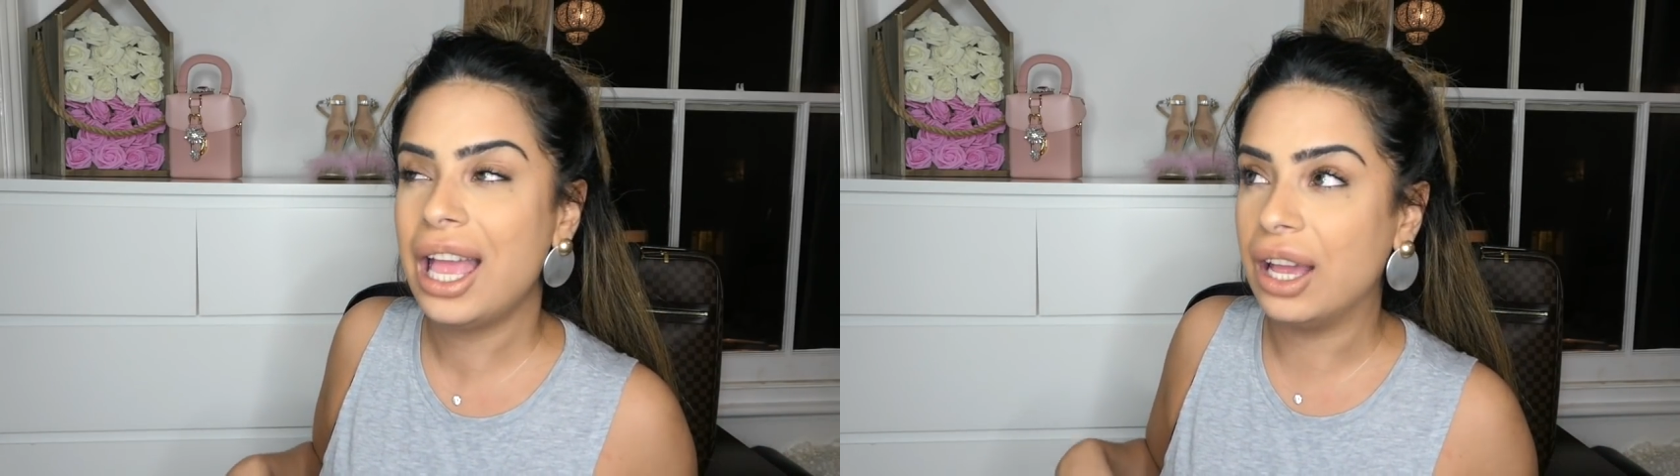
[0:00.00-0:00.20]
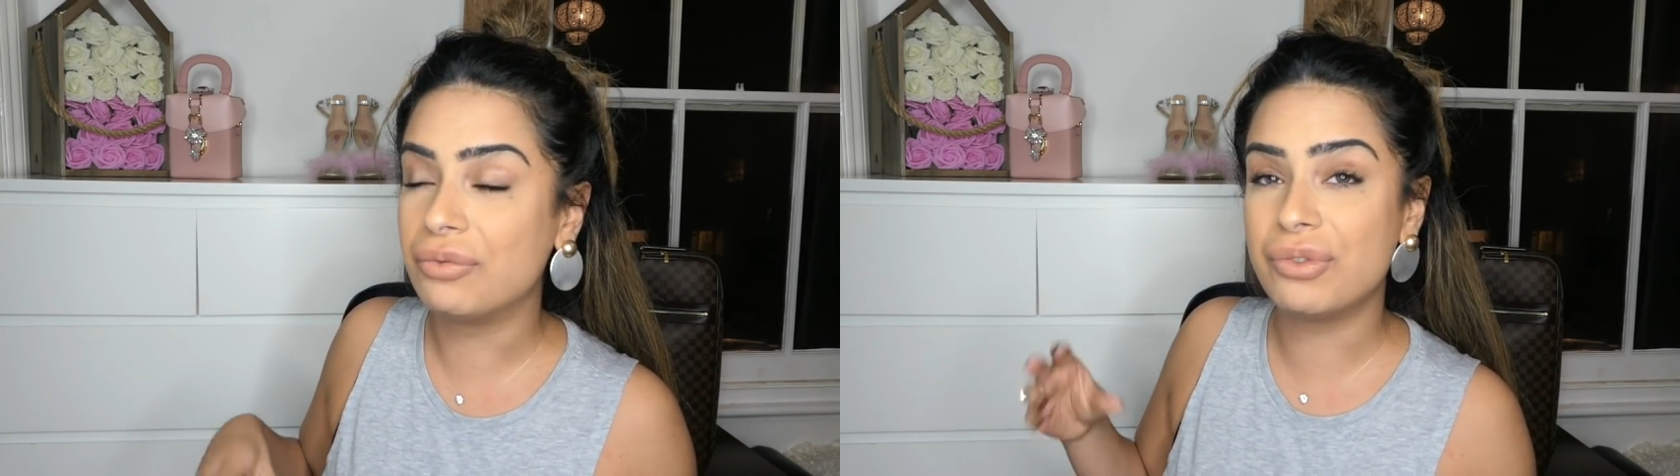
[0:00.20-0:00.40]

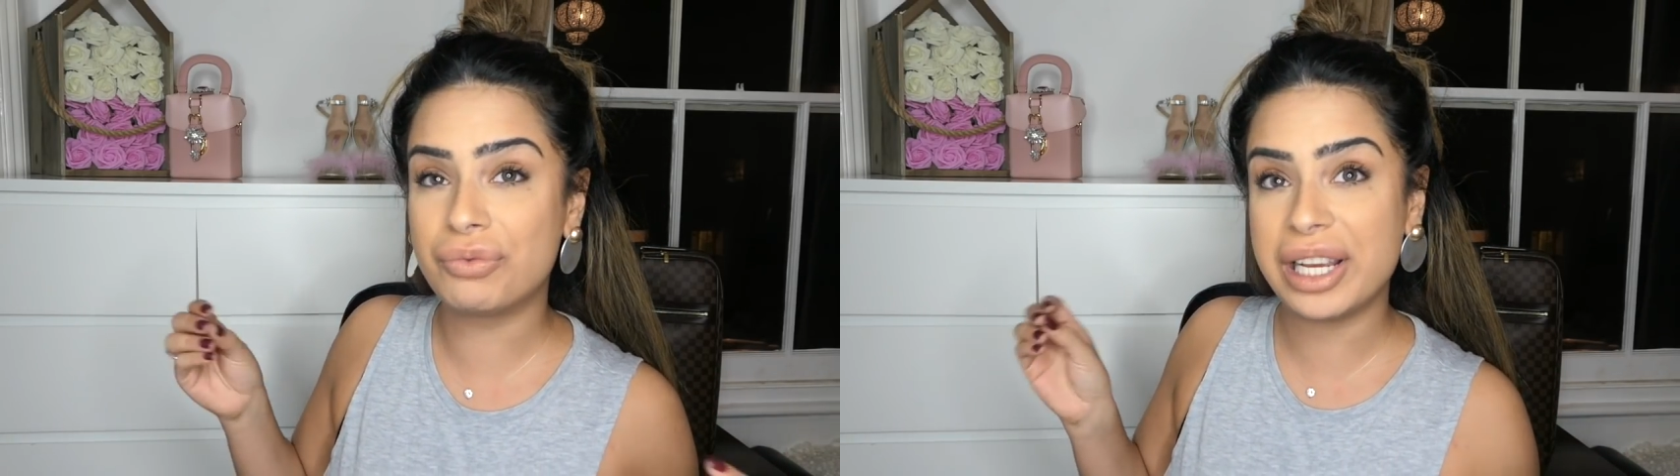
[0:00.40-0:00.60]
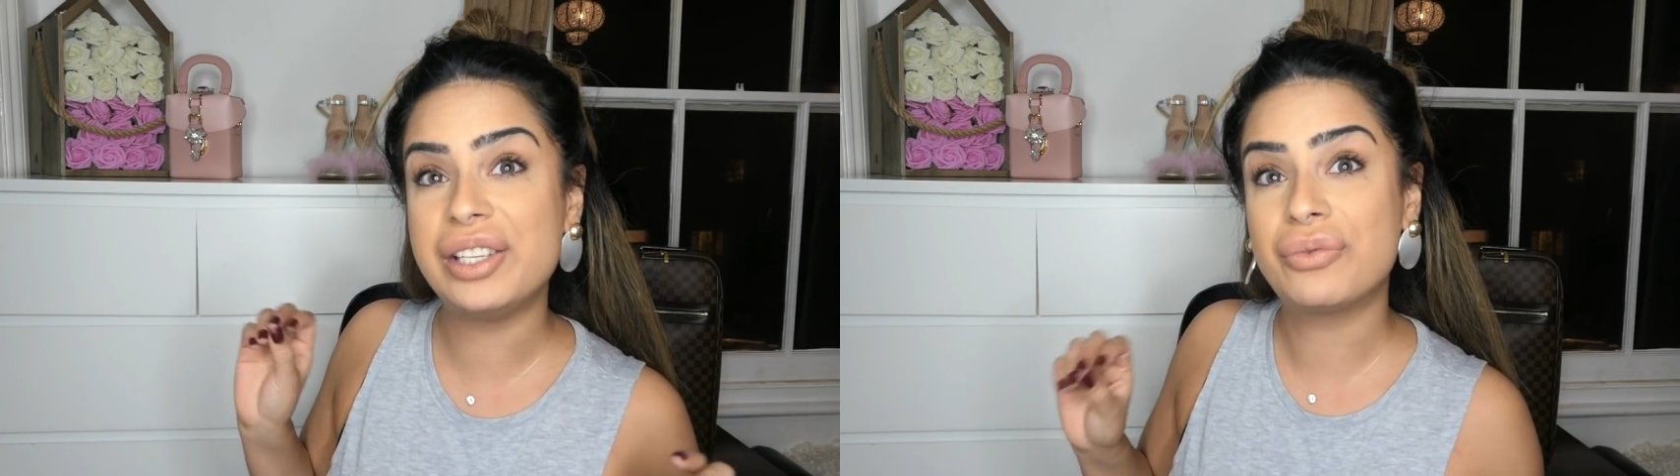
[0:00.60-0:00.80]
And
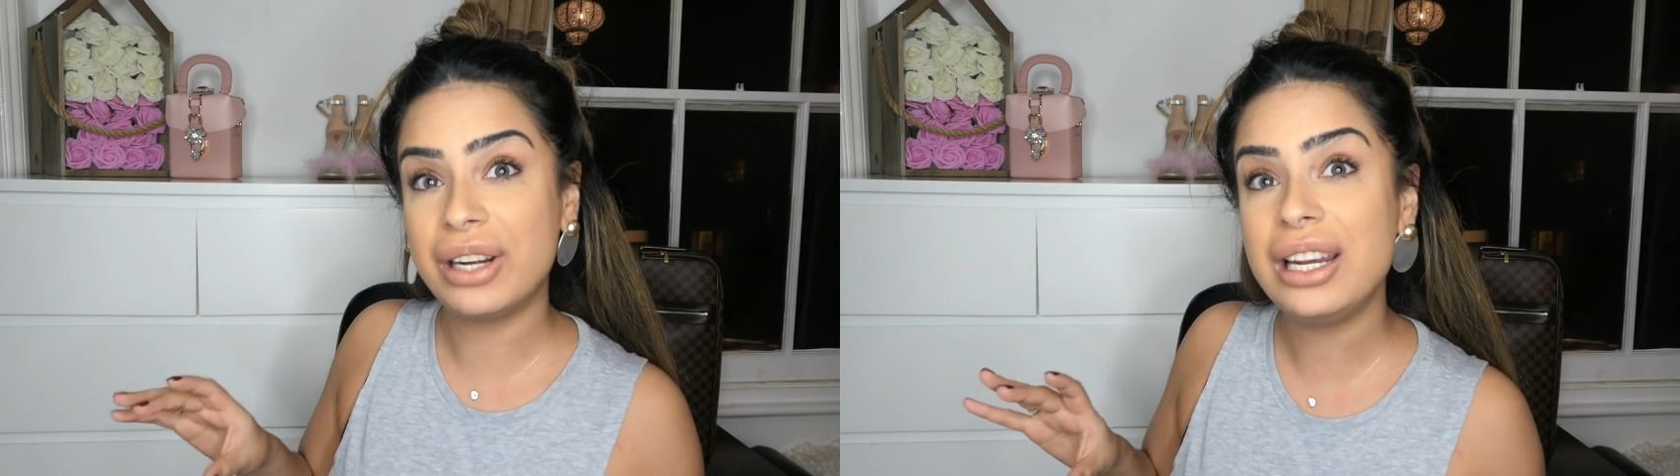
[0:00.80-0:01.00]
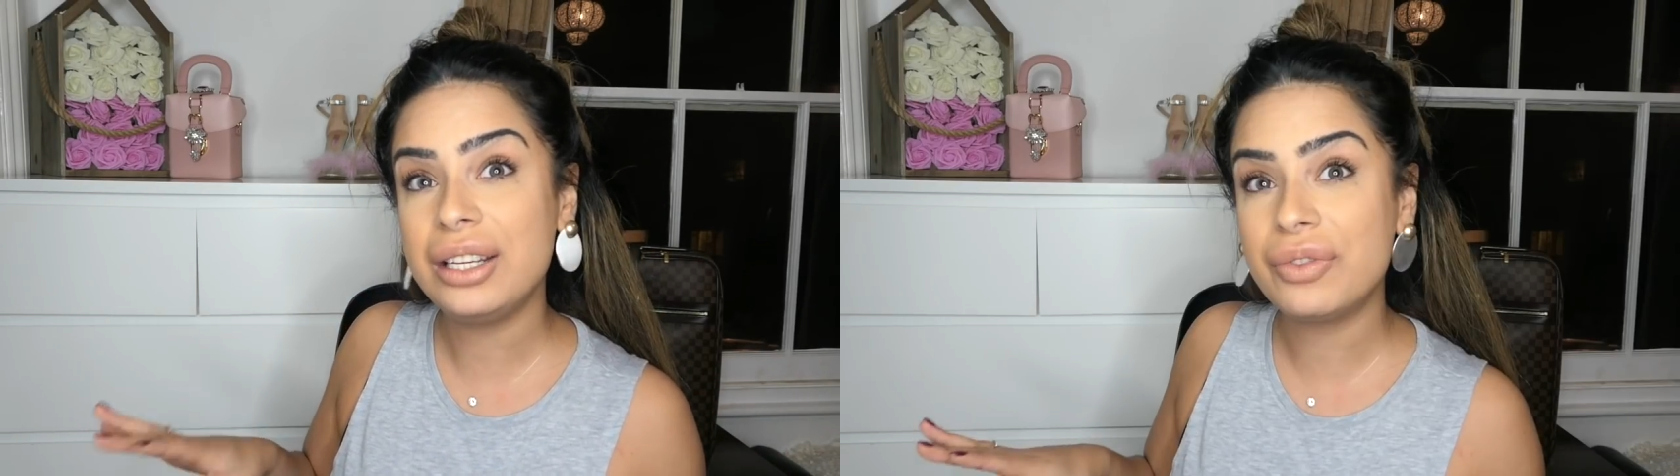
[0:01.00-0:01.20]
he's
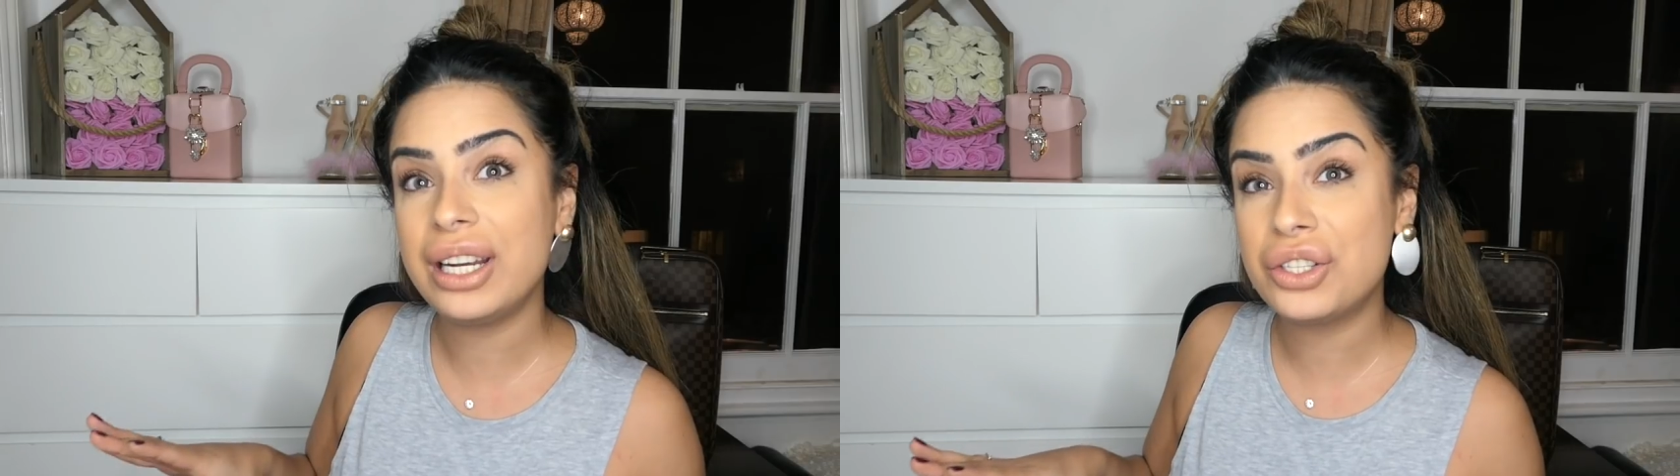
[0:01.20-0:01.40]
really, really